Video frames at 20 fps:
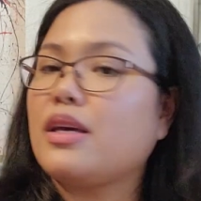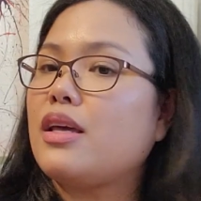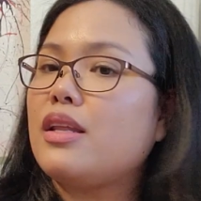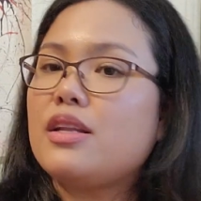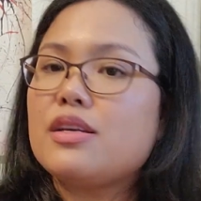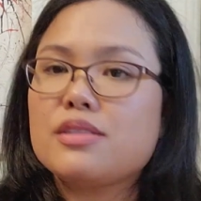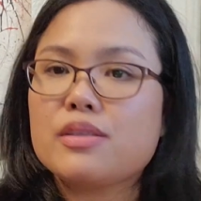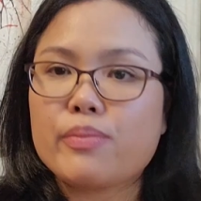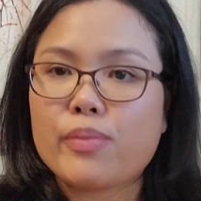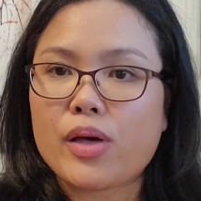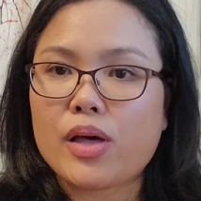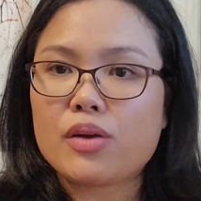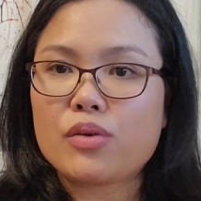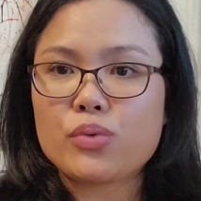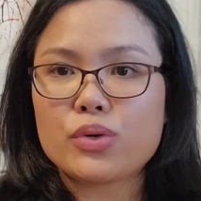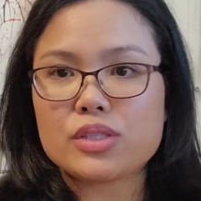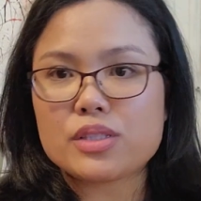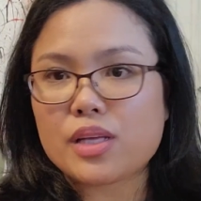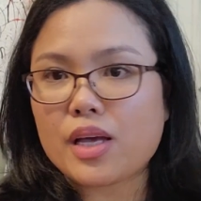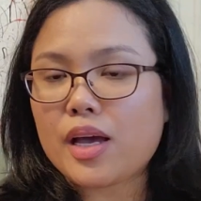It doesn't matter
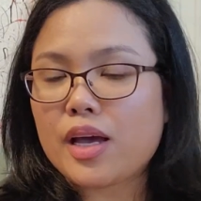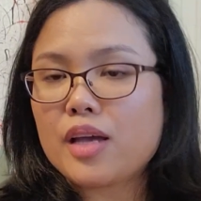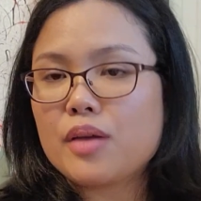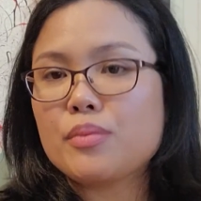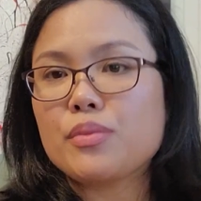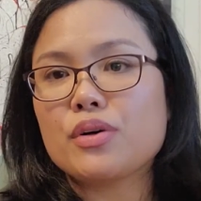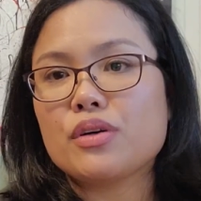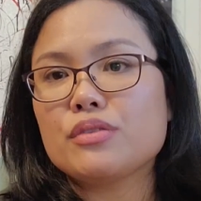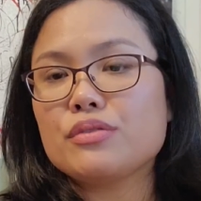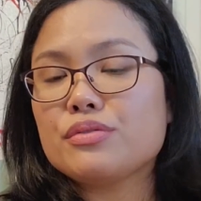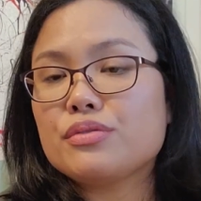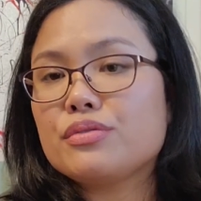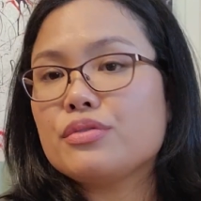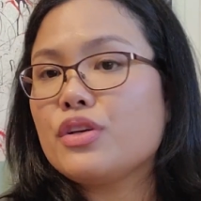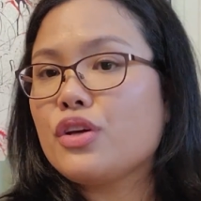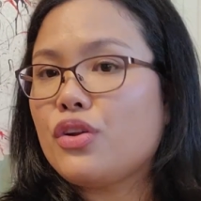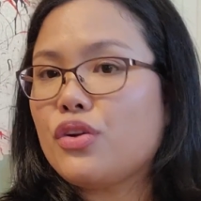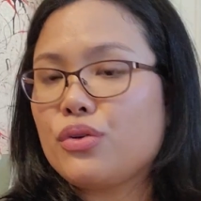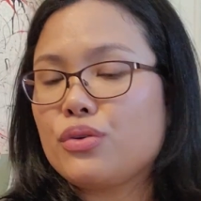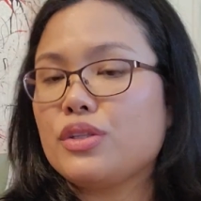what time of,
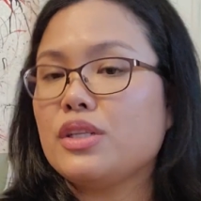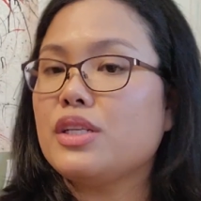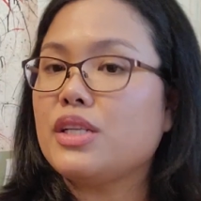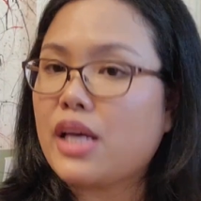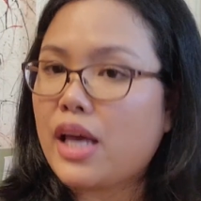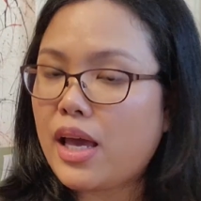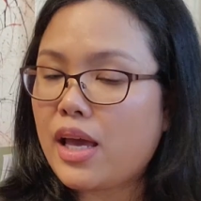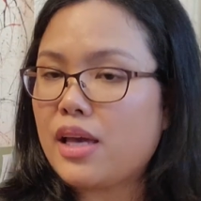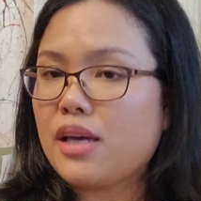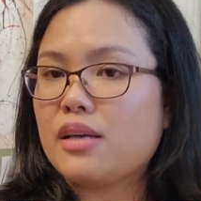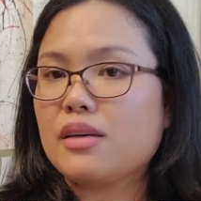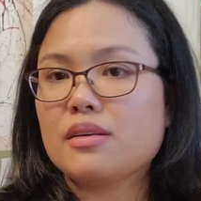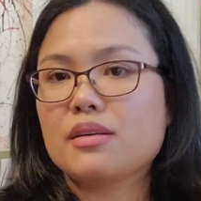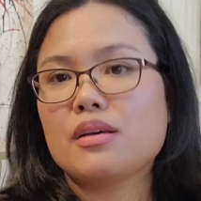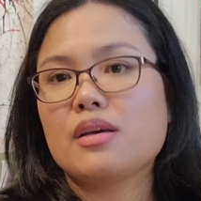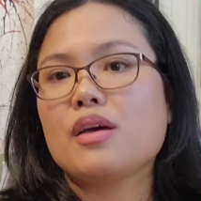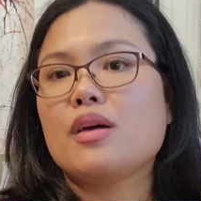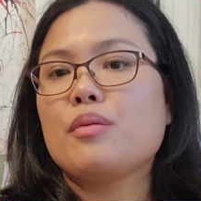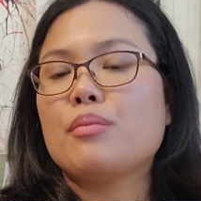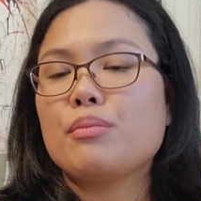you know, the day.
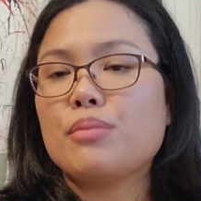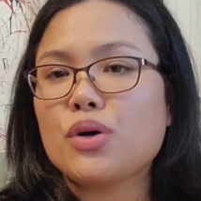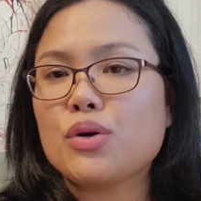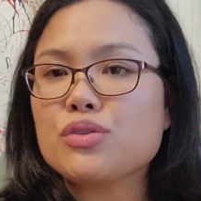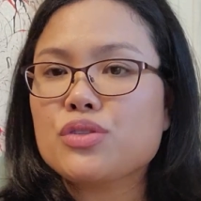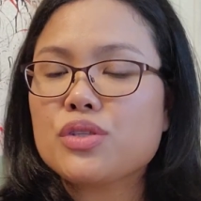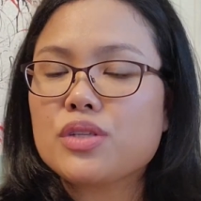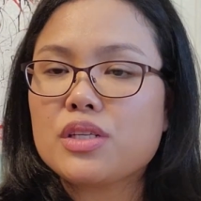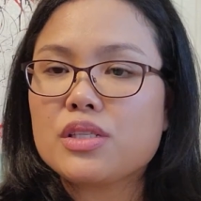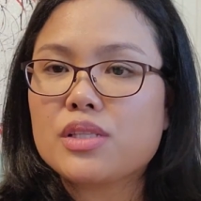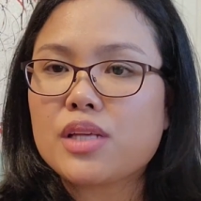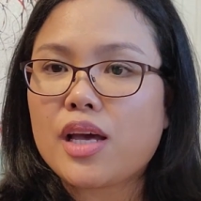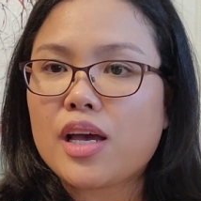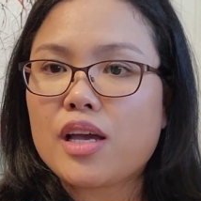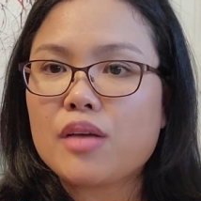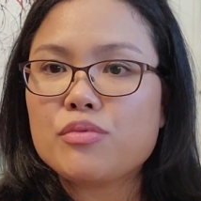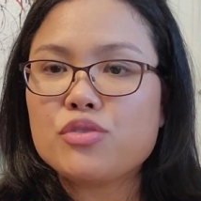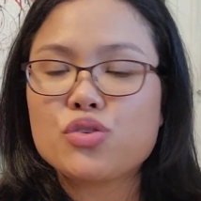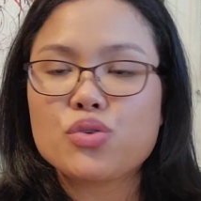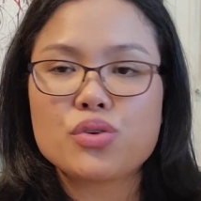Most of the
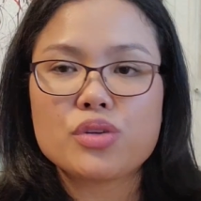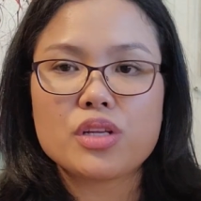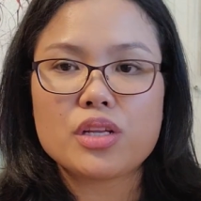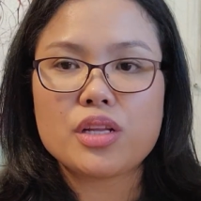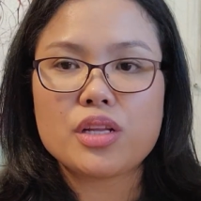time during the